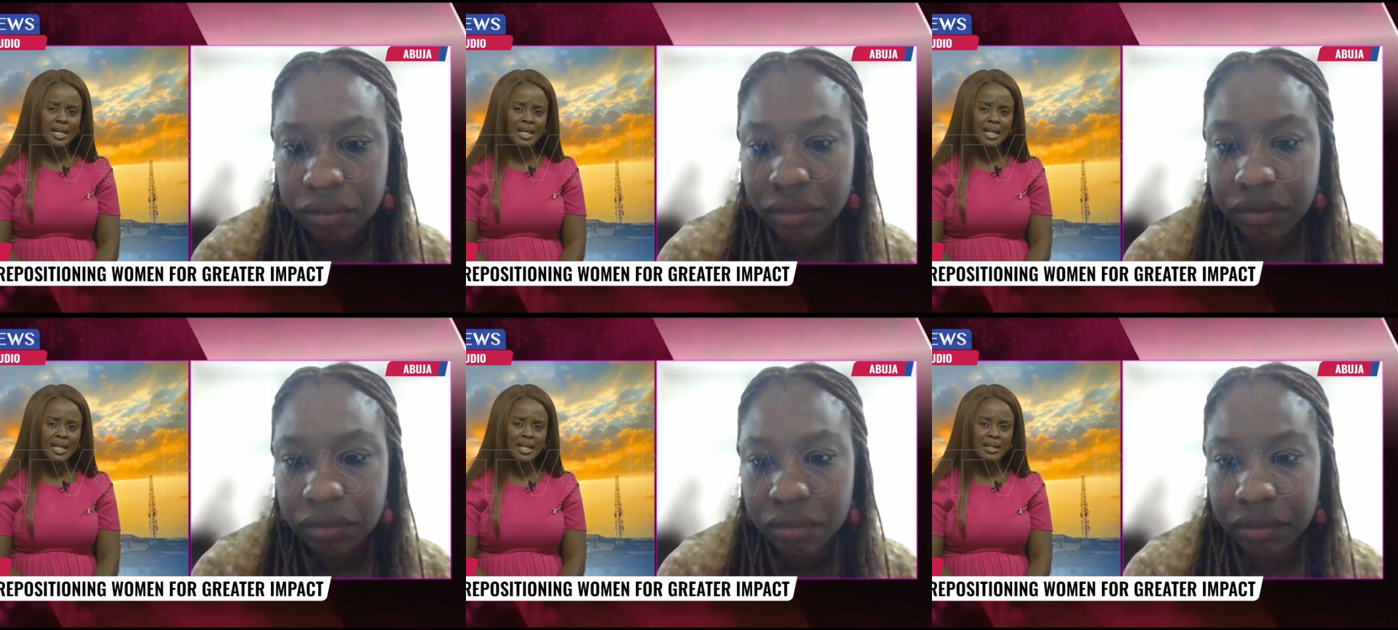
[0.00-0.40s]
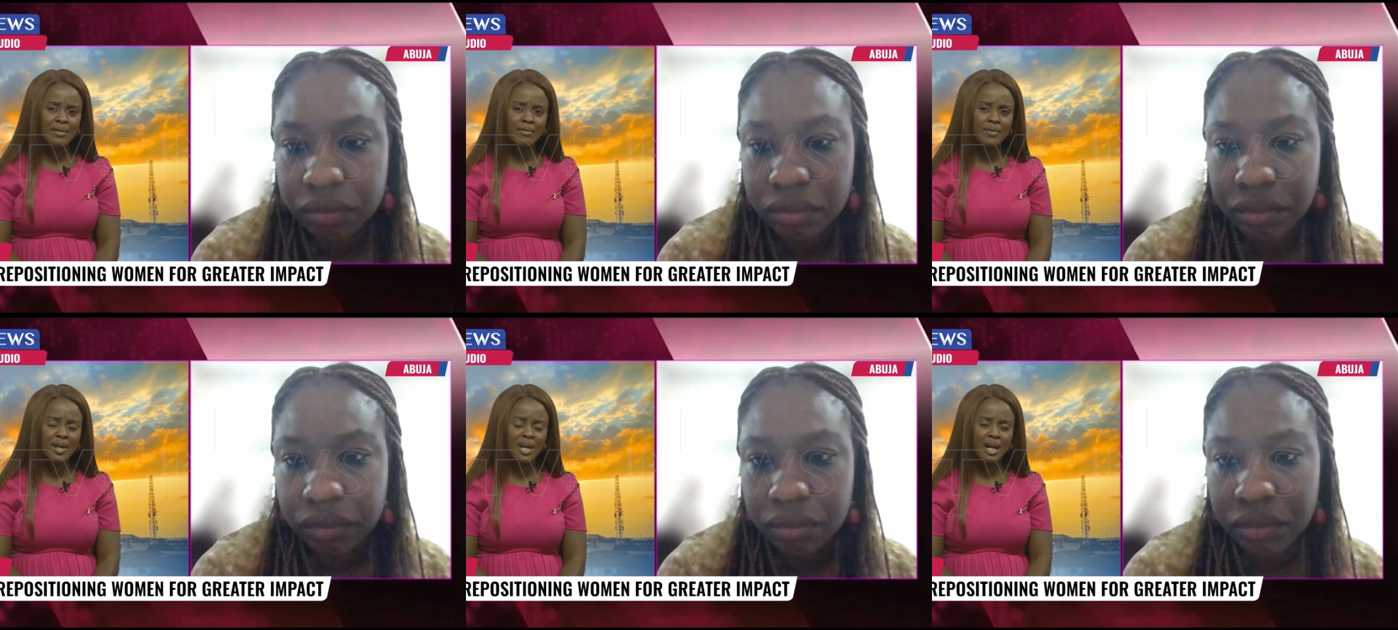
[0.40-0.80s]
Speaker 1: uh,
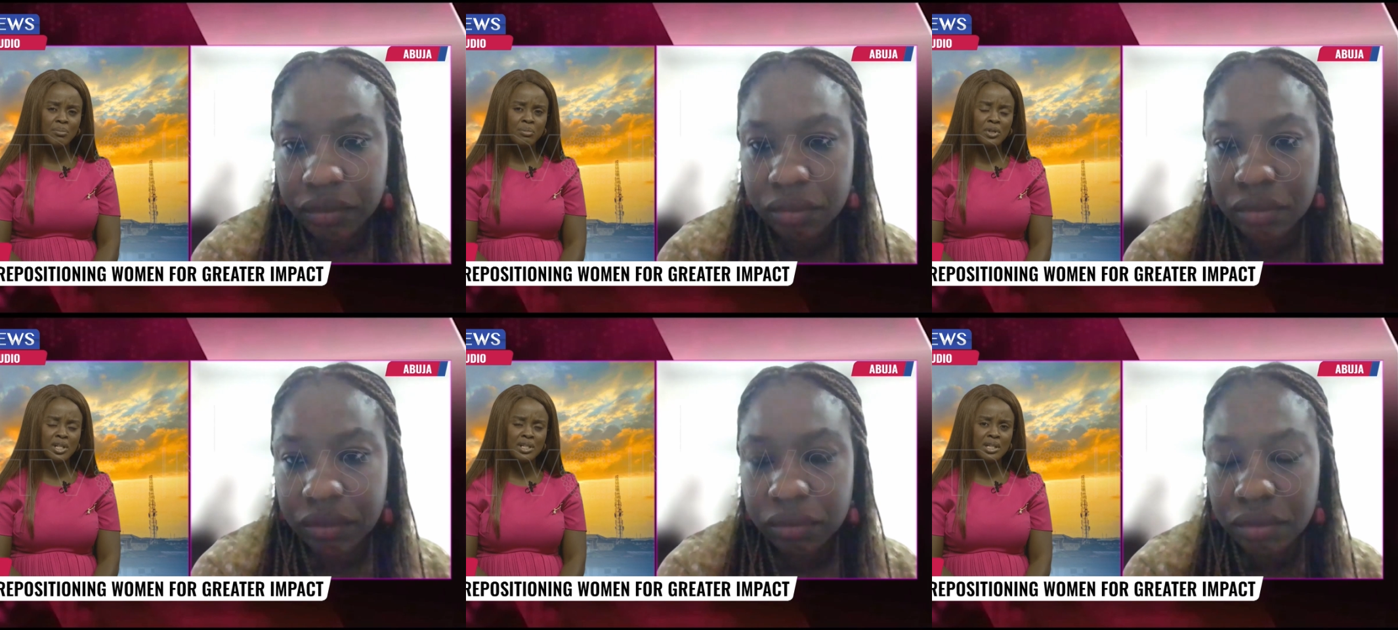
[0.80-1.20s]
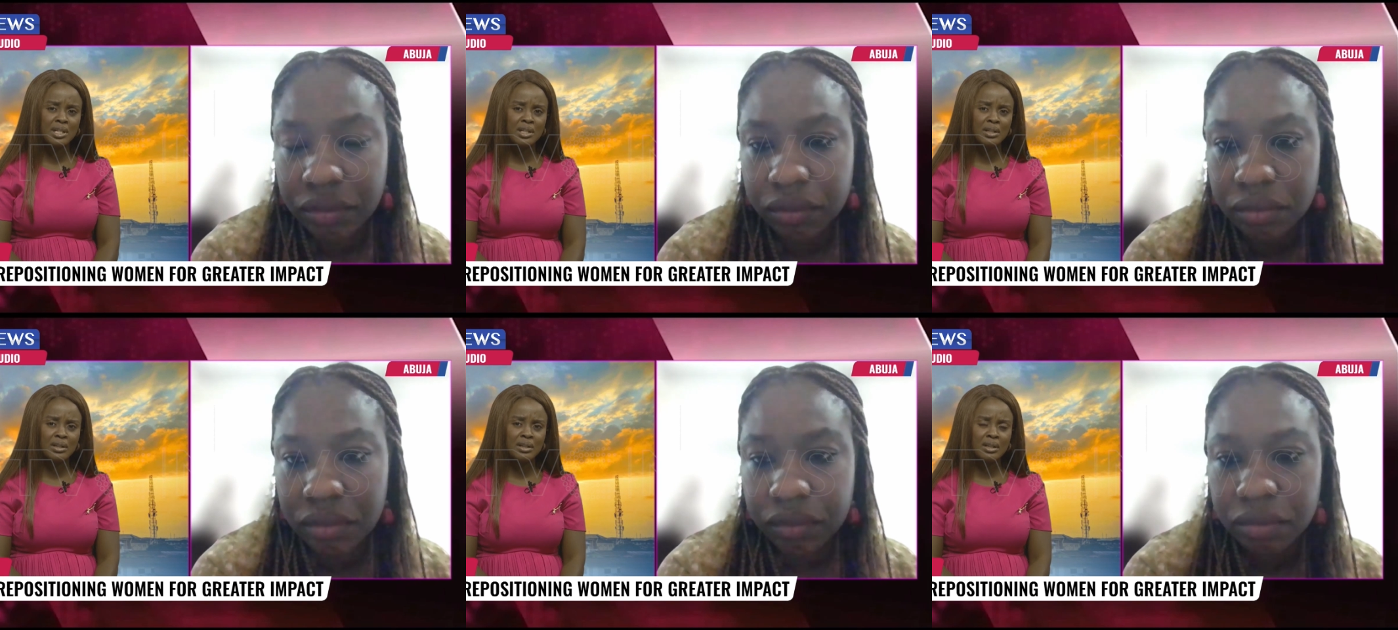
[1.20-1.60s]
in their
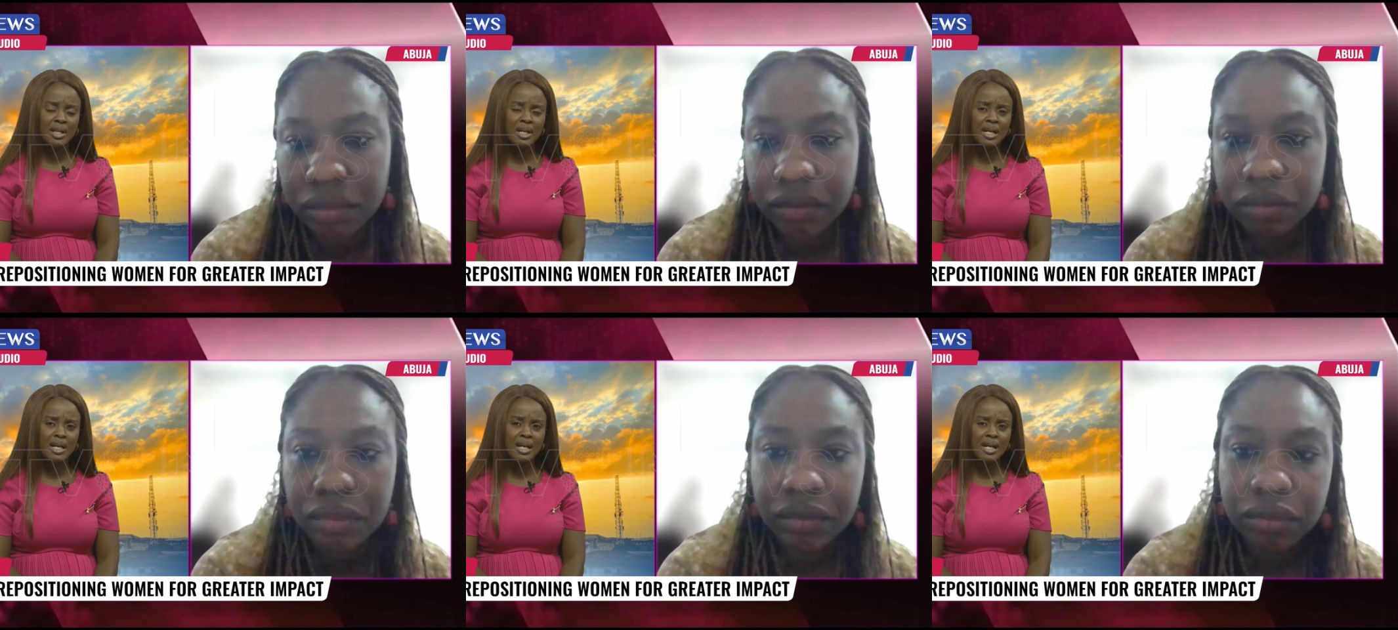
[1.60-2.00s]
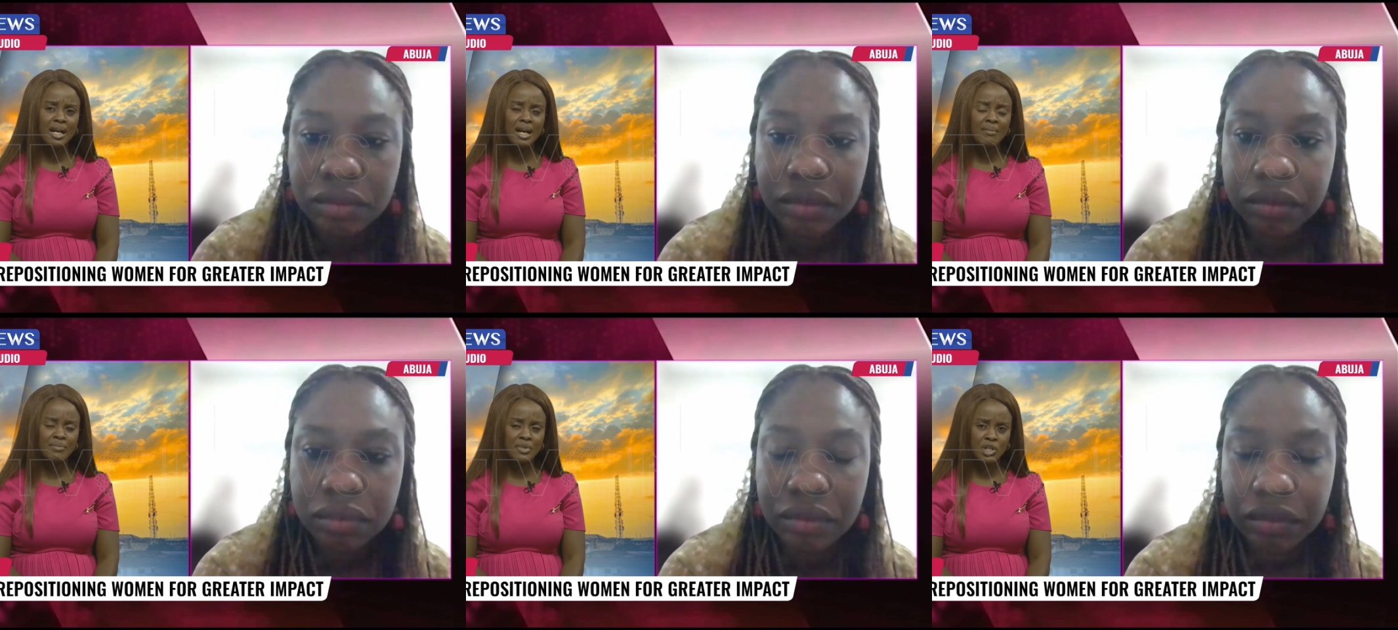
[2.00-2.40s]
political
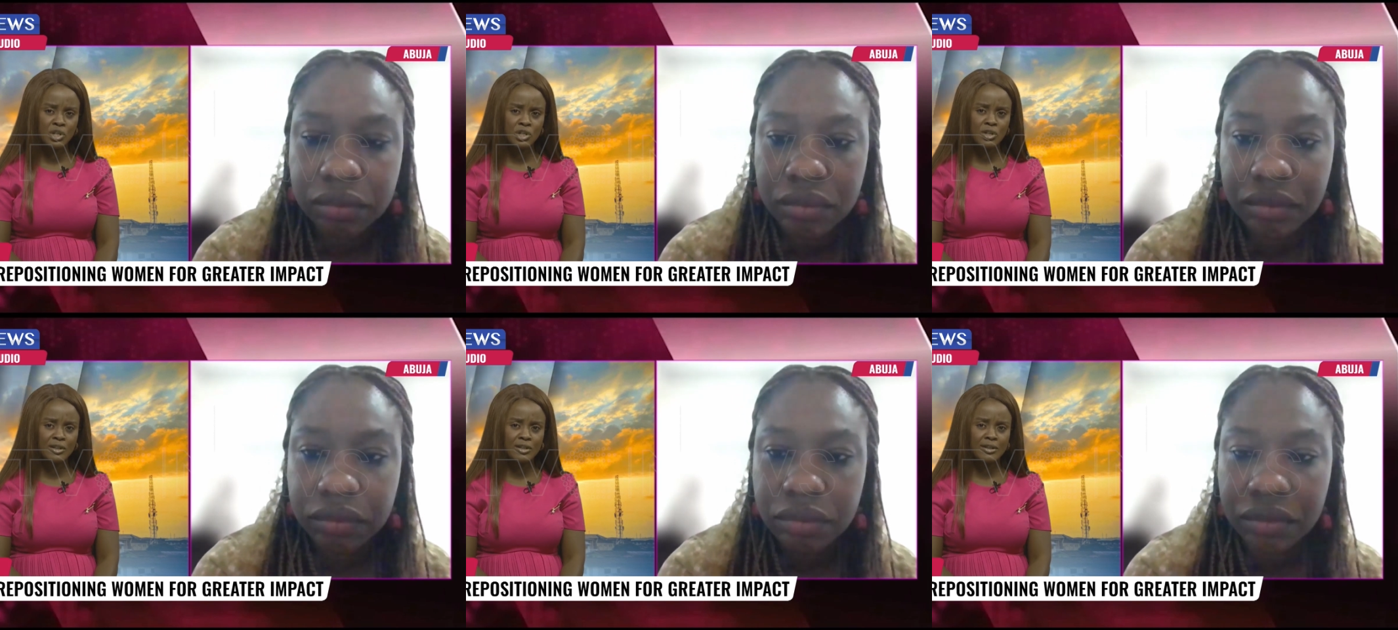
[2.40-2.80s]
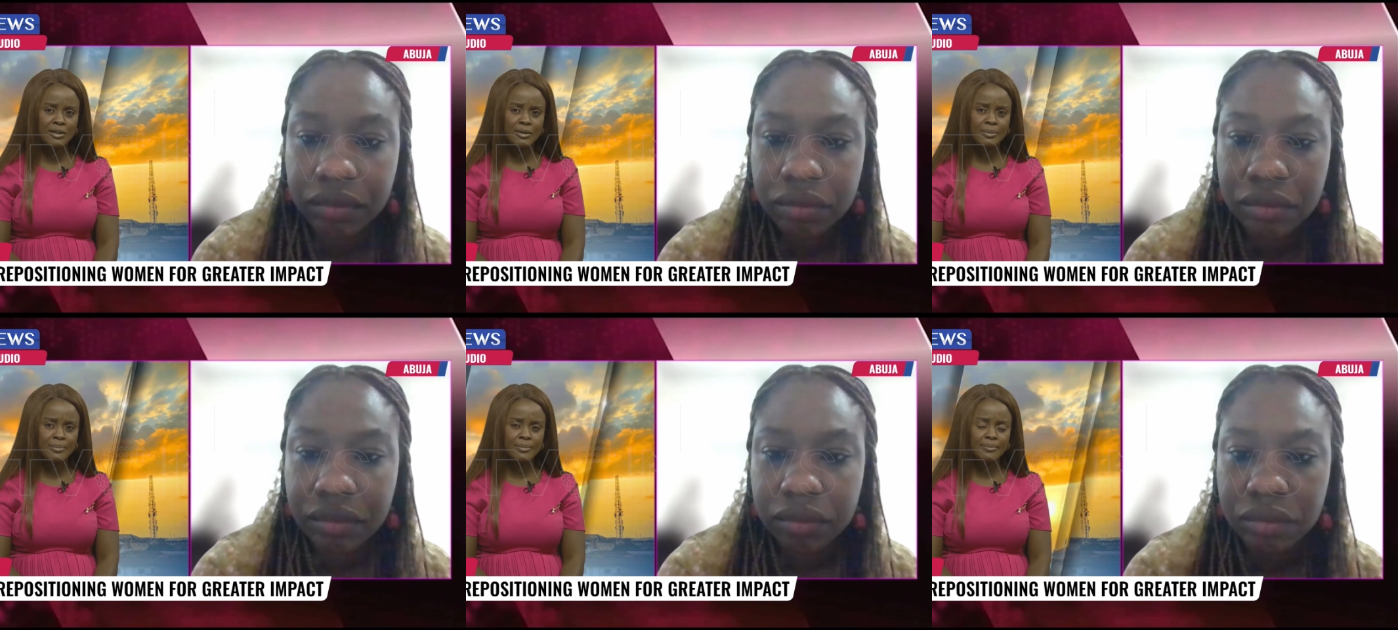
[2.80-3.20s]

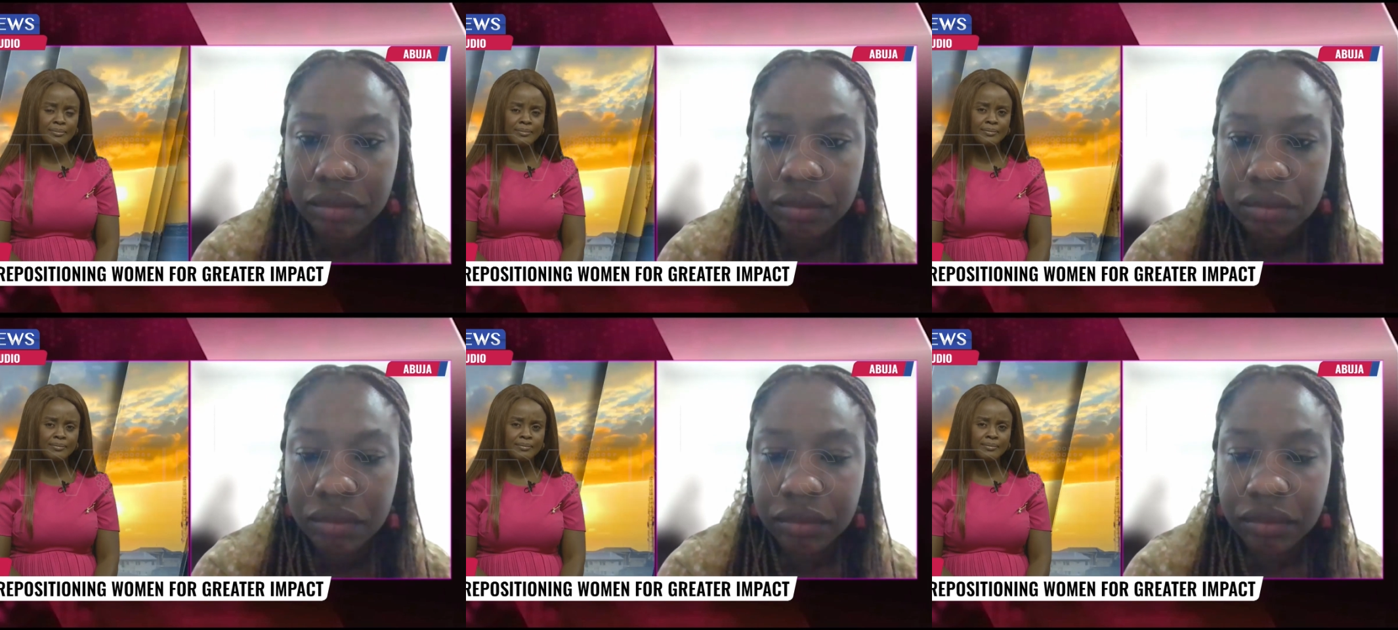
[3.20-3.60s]
ambitions?